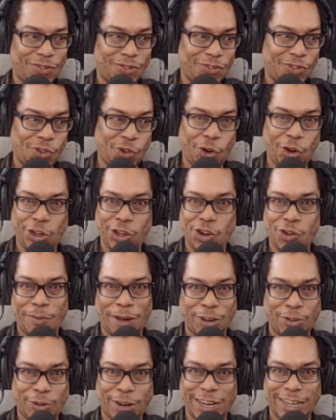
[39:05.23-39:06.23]
Sorry, you know
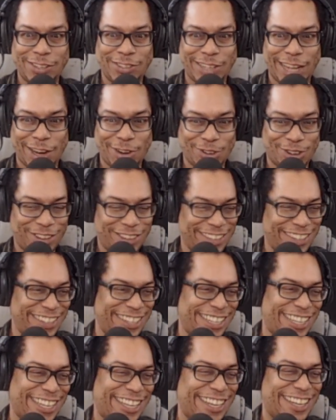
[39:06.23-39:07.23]
my trading schedule.
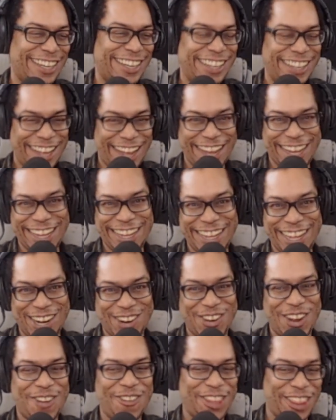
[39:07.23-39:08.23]
I can get
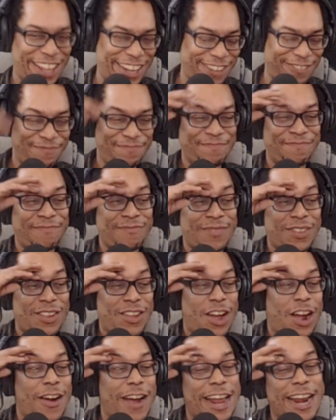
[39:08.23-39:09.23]
away with it.
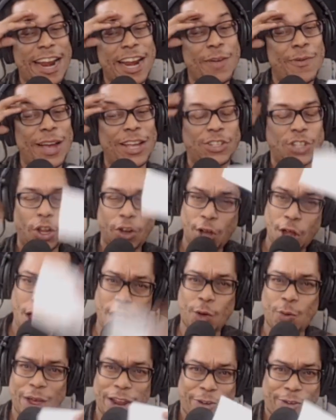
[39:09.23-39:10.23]
All right, anyways, though,
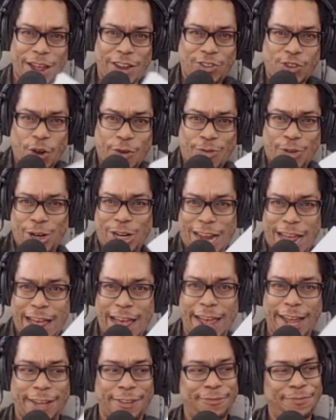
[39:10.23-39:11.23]
look, we had a great show for you
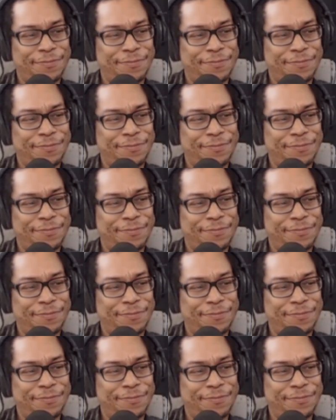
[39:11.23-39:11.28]
today.